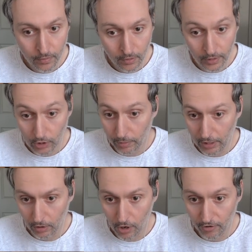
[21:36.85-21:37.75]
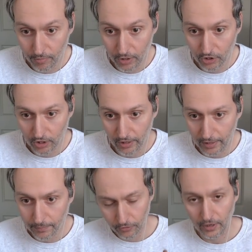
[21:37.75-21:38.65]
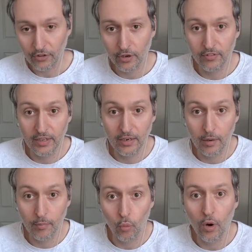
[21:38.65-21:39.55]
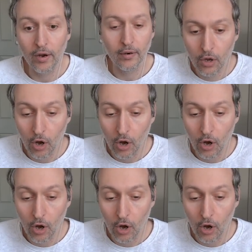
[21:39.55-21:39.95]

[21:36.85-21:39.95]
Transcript: there could be a lot of pressure there. So that's idea number one.